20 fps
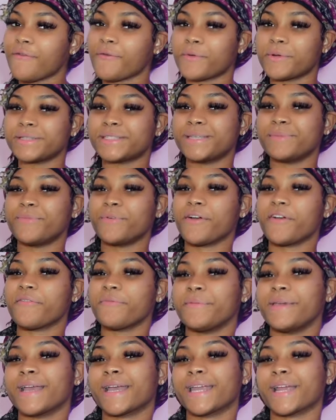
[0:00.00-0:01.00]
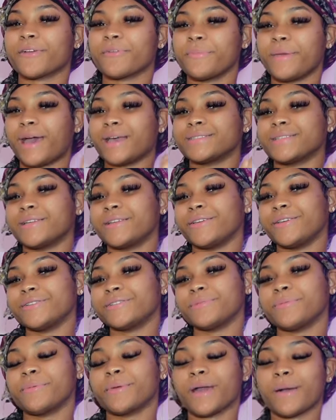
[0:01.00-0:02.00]
If you want to see more of me and connect with me outside of
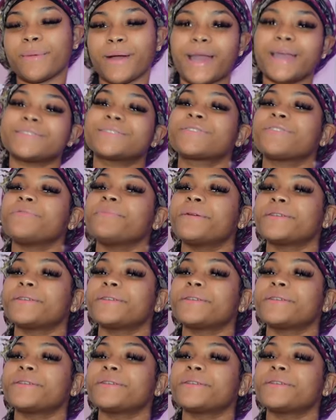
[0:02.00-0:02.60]
YouTube and become an Icicle,